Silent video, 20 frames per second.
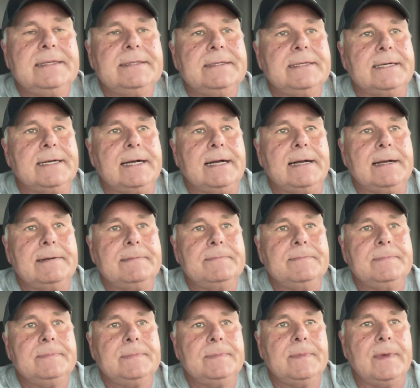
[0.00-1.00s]

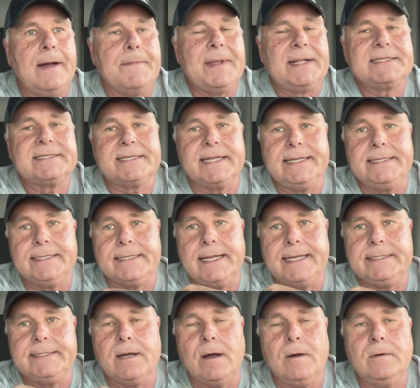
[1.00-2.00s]
I'm not saying that
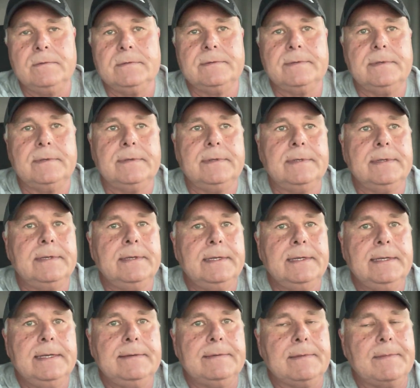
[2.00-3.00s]
I don't.
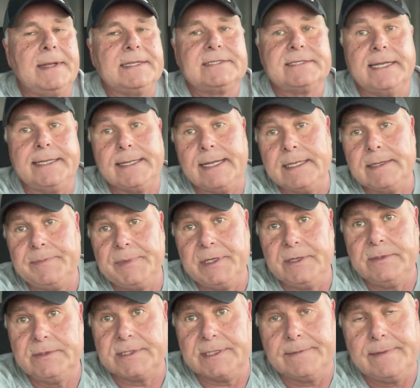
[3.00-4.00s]
I'm not saying I
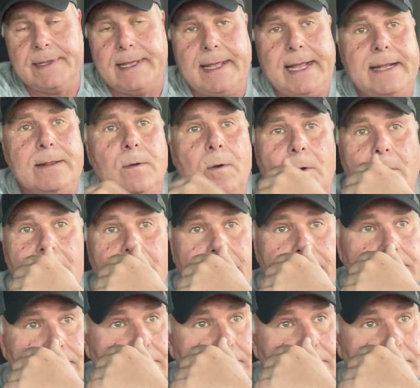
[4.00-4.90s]
abuse it at all.